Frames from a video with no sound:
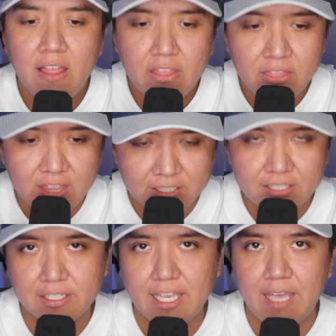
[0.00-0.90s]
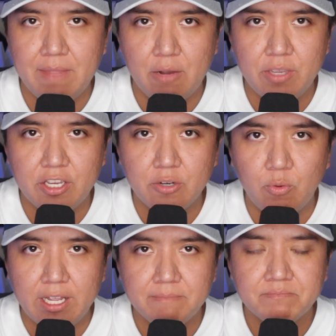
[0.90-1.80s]
this is a game that we could
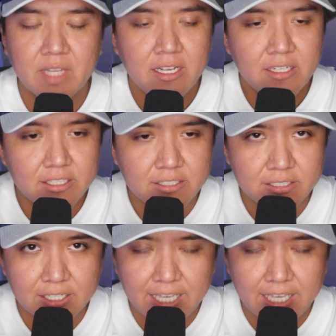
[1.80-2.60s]
win. This is a